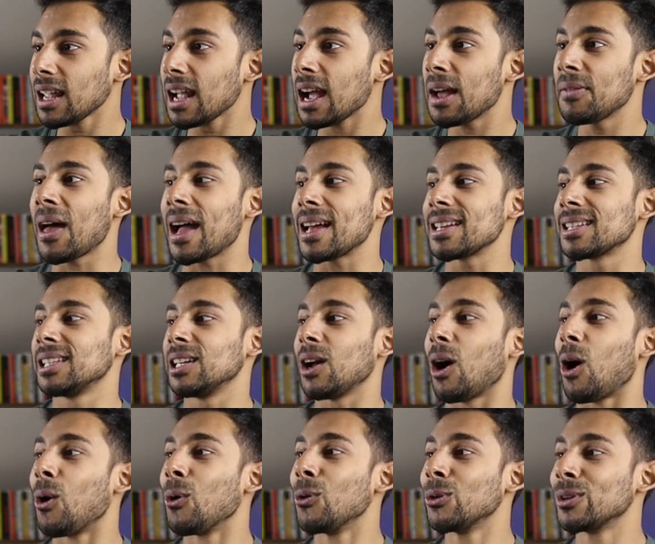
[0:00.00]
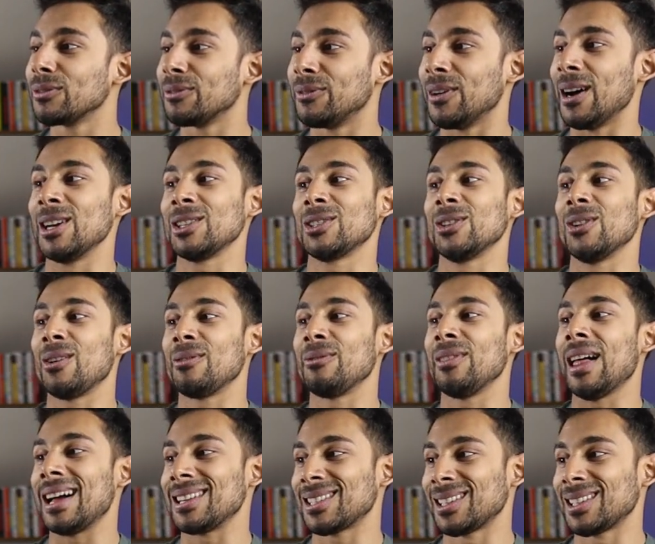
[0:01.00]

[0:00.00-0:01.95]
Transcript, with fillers: And that is the old version of that.